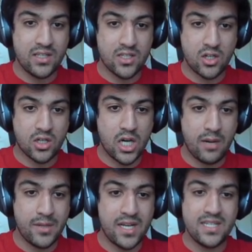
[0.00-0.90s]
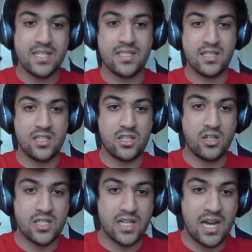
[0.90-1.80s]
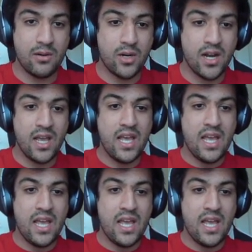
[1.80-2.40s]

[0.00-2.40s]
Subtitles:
These are all common ideas in the tar-to-cower.